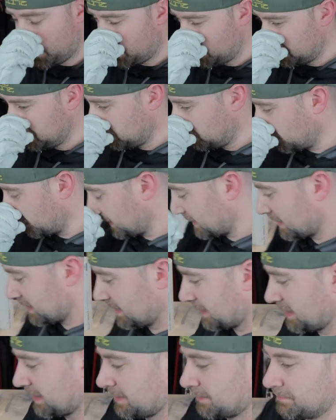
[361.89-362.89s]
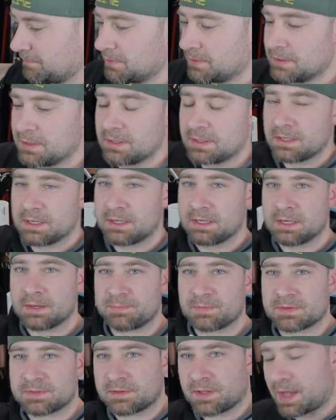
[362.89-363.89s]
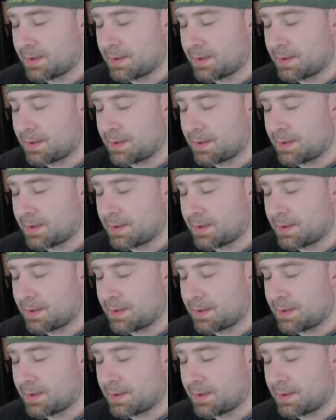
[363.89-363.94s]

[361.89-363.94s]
ahead and do what I did again heat up this